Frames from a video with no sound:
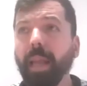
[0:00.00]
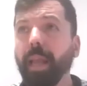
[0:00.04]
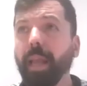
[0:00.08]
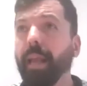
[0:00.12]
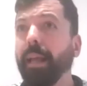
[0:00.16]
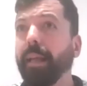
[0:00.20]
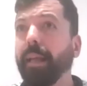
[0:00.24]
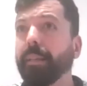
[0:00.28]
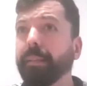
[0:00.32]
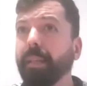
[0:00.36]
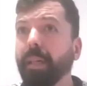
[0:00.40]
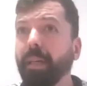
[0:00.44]

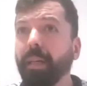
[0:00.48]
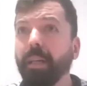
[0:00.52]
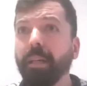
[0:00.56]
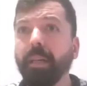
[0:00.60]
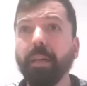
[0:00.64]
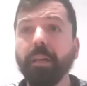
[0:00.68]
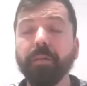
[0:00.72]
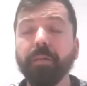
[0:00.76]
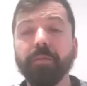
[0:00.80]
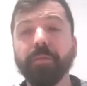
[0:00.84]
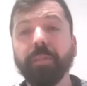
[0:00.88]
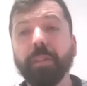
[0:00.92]
and
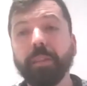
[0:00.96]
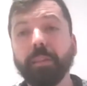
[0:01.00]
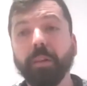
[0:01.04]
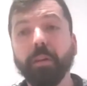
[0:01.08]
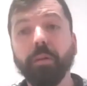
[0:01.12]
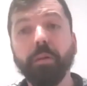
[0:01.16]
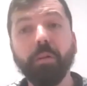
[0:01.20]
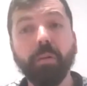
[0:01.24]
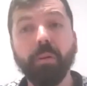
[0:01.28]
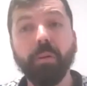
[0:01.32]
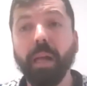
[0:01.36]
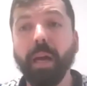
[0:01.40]
with
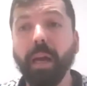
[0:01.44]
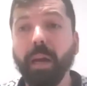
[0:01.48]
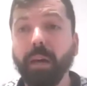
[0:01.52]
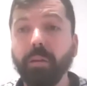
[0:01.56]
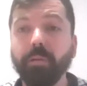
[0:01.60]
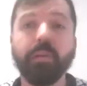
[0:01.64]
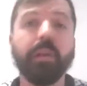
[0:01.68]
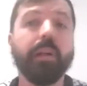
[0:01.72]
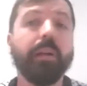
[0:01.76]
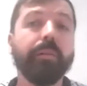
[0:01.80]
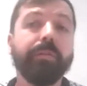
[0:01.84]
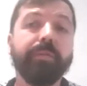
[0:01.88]
all
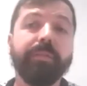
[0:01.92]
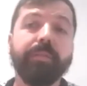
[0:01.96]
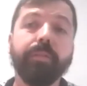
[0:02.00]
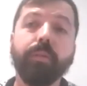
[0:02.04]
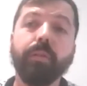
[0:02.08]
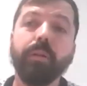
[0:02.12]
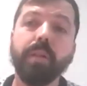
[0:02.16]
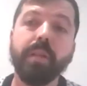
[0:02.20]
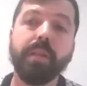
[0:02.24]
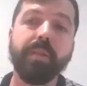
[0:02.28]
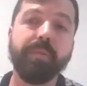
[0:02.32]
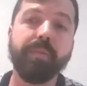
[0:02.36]
our
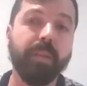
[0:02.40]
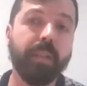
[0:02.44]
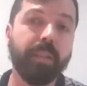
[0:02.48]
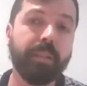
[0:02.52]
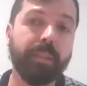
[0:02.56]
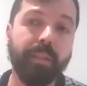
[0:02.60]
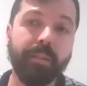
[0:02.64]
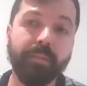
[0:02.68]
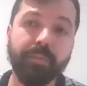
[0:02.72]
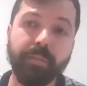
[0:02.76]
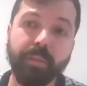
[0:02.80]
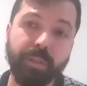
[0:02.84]
efforts,
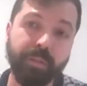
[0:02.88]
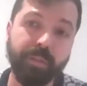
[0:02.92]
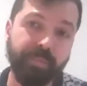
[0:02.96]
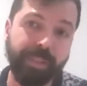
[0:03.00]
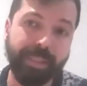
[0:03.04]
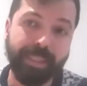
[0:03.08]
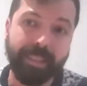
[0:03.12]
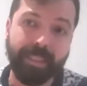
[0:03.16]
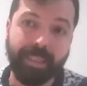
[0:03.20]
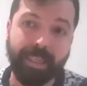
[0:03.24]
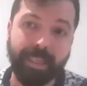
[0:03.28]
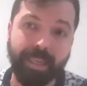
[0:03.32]
whatever
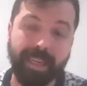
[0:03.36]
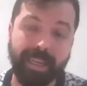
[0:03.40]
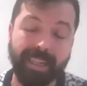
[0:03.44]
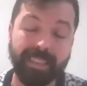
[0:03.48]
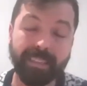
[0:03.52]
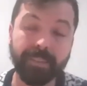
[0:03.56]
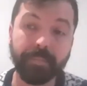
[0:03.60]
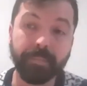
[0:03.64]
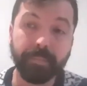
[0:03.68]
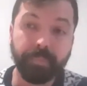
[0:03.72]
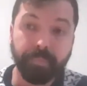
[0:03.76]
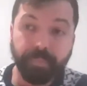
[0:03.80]
we
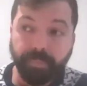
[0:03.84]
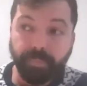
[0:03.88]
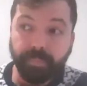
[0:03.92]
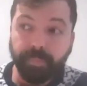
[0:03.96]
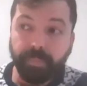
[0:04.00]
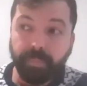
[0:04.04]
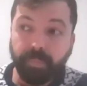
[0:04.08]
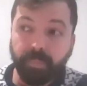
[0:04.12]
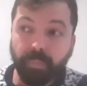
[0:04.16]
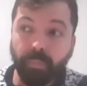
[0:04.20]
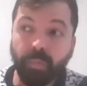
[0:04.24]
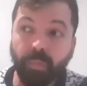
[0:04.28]
can,
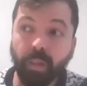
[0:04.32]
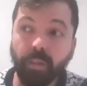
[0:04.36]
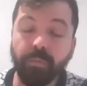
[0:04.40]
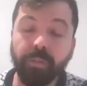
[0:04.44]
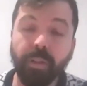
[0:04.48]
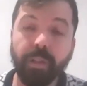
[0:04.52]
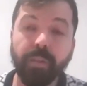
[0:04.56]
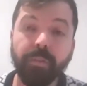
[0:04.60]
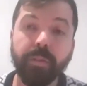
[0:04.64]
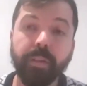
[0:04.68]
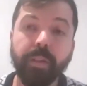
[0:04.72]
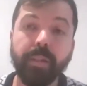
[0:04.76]

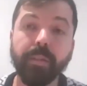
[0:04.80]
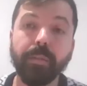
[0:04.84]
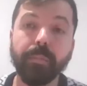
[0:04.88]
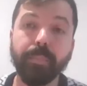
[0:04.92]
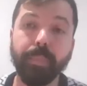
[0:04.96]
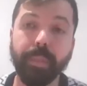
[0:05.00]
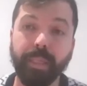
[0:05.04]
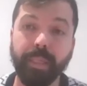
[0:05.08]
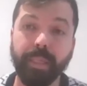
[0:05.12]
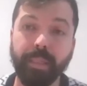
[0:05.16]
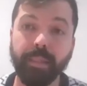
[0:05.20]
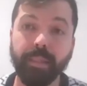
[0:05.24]
we will
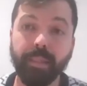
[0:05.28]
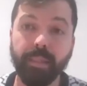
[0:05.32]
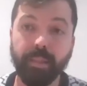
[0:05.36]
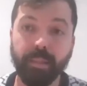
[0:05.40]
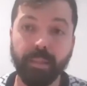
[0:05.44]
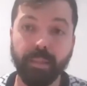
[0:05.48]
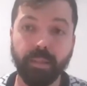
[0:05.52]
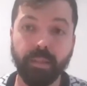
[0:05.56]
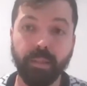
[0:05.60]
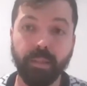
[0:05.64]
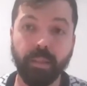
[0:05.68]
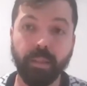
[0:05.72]
be
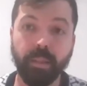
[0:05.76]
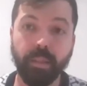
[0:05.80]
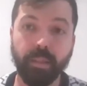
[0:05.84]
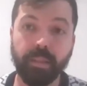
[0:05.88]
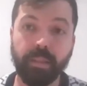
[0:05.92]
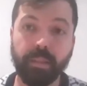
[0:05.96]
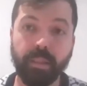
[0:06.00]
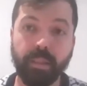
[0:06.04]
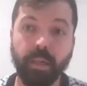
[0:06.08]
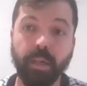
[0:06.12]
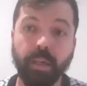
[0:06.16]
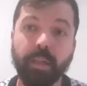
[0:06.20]
uh,
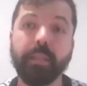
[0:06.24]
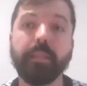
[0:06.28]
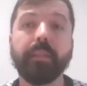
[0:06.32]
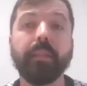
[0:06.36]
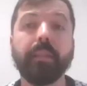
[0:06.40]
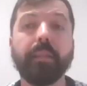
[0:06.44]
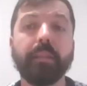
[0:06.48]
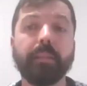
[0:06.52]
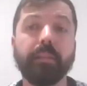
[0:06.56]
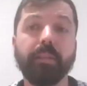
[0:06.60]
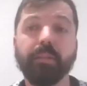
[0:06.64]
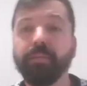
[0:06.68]

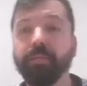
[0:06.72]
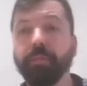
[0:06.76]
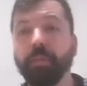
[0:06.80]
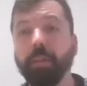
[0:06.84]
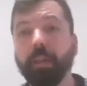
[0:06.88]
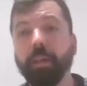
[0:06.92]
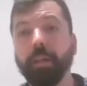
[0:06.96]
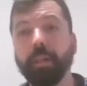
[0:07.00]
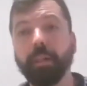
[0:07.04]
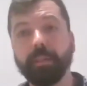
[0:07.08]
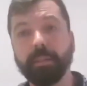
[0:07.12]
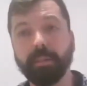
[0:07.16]
starting the
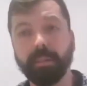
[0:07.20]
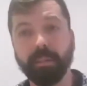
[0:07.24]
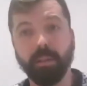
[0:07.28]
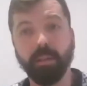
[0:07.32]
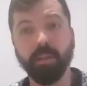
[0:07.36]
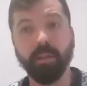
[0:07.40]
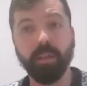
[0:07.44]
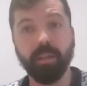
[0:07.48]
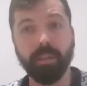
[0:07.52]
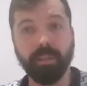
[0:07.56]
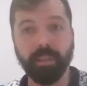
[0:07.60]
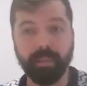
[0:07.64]
works
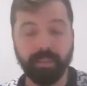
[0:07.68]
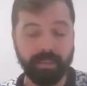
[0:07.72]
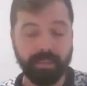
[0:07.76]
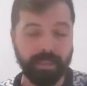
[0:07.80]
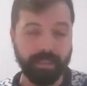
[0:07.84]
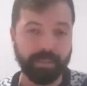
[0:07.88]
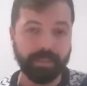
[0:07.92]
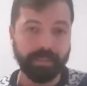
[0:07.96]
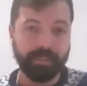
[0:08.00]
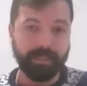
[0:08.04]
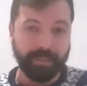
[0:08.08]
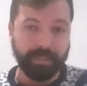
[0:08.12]
early
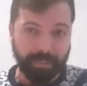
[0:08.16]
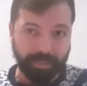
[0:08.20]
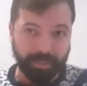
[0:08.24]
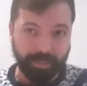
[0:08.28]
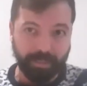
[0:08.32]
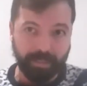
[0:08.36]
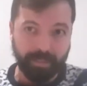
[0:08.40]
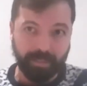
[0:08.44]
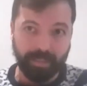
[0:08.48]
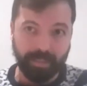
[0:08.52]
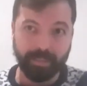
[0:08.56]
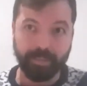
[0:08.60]
next
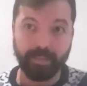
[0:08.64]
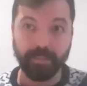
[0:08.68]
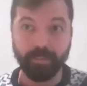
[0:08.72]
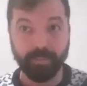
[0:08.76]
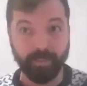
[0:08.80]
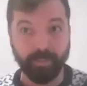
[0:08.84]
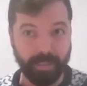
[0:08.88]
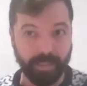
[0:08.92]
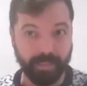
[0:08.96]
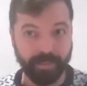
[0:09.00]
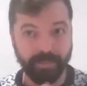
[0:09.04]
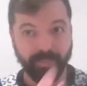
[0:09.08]
year as
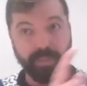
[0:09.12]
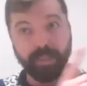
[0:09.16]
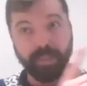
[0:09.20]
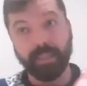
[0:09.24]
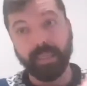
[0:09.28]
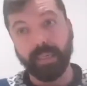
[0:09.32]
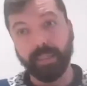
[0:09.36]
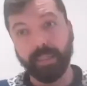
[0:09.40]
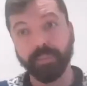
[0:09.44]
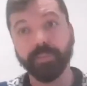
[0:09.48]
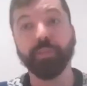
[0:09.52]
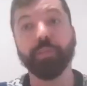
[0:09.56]
soon as we
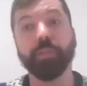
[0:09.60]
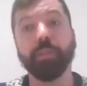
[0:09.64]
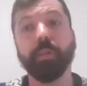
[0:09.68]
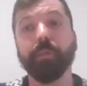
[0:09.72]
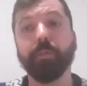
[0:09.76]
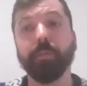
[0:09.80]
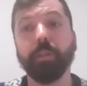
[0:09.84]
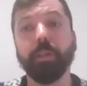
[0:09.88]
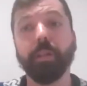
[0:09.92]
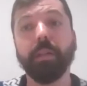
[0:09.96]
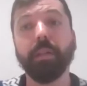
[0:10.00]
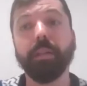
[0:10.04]
can
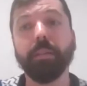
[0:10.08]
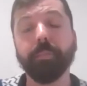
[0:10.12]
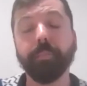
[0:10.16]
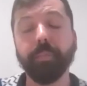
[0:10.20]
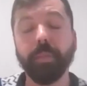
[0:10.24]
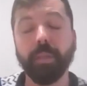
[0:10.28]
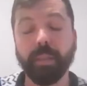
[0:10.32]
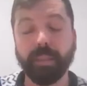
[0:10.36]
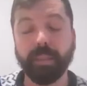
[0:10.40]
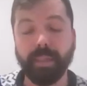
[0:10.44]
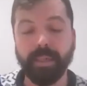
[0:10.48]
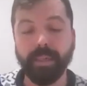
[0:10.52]
travel
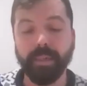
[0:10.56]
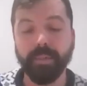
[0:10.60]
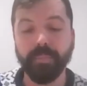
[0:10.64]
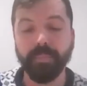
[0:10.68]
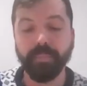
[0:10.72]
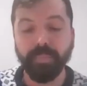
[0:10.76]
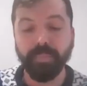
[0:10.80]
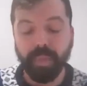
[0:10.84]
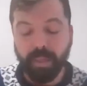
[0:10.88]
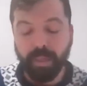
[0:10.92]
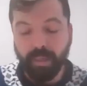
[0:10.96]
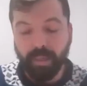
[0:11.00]

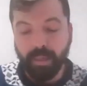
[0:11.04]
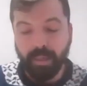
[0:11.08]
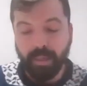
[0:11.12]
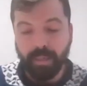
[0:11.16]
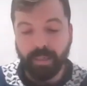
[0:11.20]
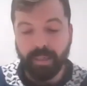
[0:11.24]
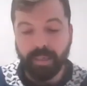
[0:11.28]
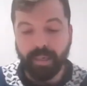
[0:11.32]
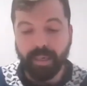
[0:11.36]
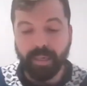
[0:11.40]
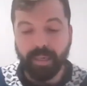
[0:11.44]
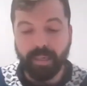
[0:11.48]
again.
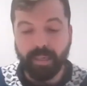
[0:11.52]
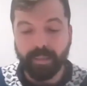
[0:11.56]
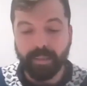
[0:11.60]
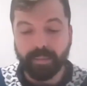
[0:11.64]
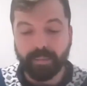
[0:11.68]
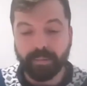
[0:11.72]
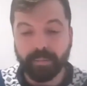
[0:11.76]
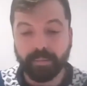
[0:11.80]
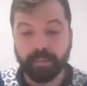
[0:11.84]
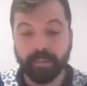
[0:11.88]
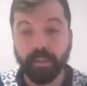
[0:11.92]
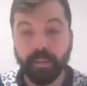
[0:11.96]

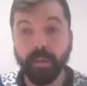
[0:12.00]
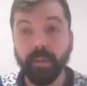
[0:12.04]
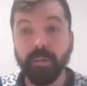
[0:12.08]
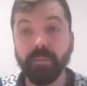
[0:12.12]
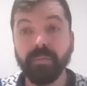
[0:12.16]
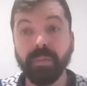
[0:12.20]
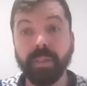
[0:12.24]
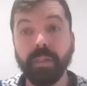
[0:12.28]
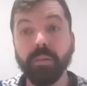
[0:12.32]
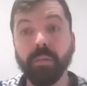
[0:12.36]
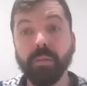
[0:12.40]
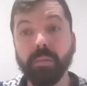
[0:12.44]
And uh,
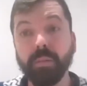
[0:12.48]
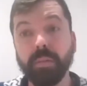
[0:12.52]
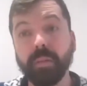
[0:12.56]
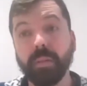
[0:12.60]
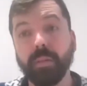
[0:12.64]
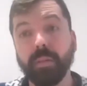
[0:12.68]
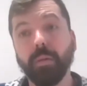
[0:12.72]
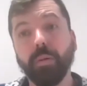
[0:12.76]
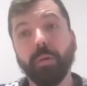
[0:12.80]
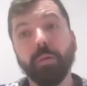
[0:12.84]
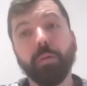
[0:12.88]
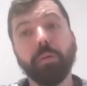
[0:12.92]
we
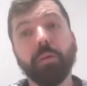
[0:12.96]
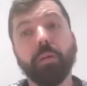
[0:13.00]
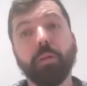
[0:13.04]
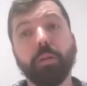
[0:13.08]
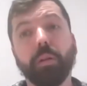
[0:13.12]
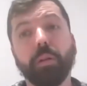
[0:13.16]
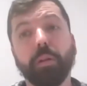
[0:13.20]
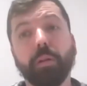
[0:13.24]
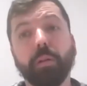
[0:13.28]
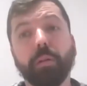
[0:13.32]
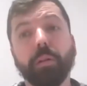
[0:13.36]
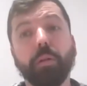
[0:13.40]
also
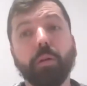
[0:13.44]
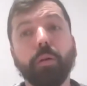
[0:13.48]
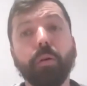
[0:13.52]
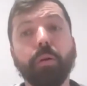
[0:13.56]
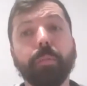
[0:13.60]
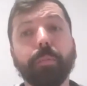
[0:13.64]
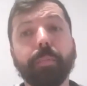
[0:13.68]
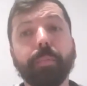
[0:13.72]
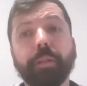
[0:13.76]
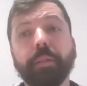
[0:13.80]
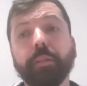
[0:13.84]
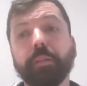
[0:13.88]
uh,
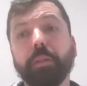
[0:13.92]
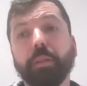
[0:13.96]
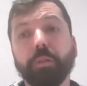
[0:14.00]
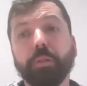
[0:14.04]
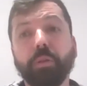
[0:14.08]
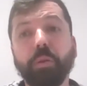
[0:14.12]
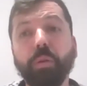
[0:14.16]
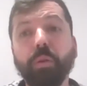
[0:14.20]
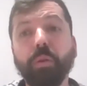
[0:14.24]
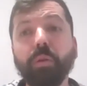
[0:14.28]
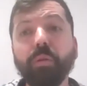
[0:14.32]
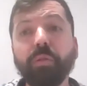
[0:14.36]
opened the
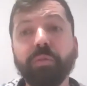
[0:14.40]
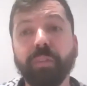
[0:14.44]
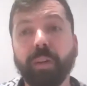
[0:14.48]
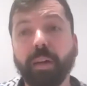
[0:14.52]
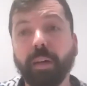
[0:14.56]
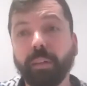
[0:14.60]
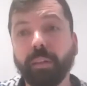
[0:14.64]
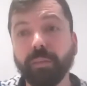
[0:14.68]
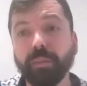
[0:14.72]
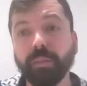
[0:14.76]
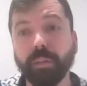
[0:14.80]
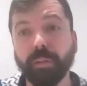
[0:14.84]

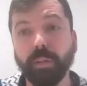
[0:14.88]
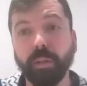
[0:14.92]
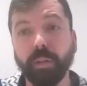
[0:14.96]
GoFund